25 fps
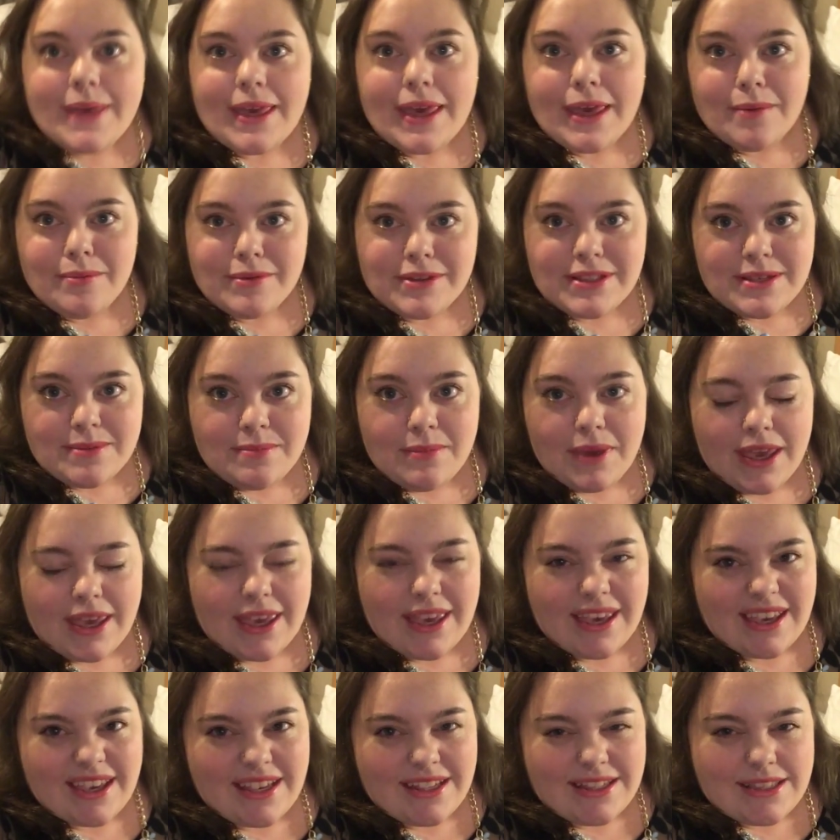be able to
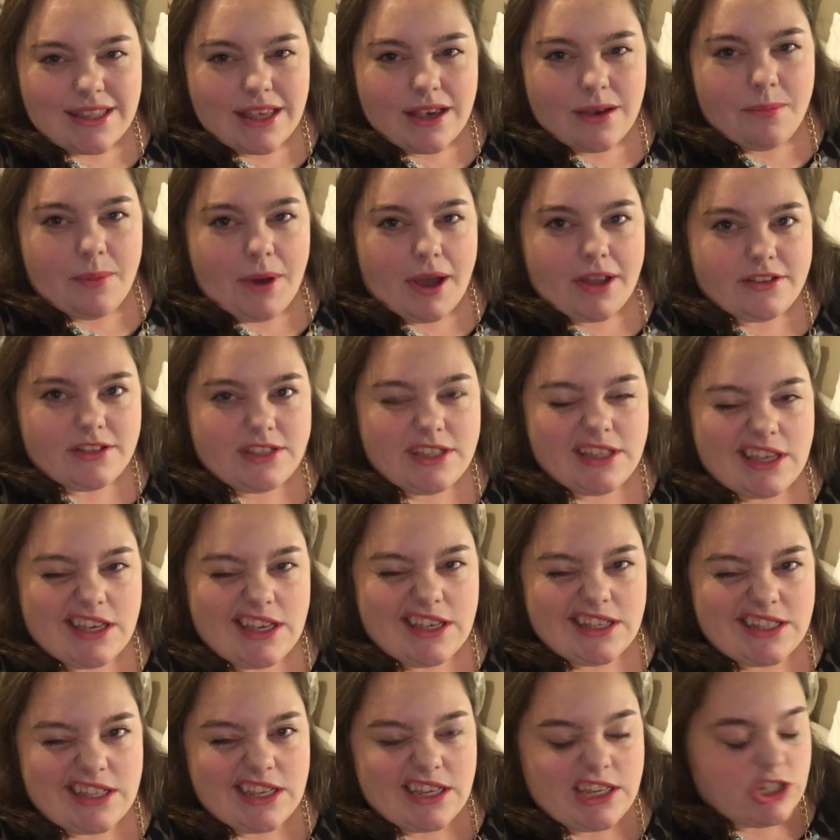make it because the hibachi
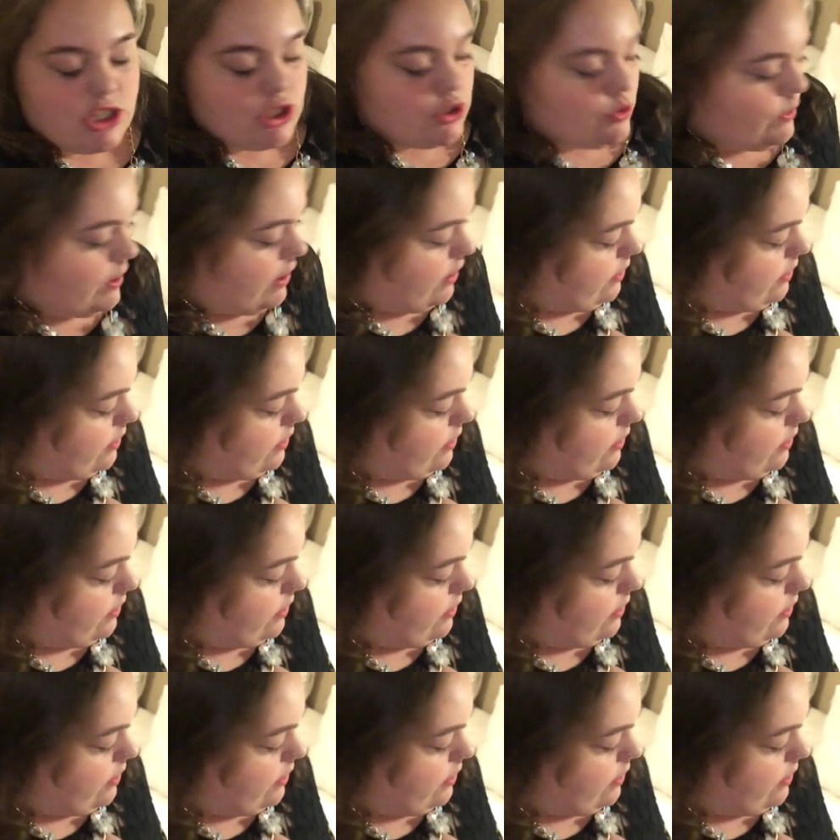thing is like two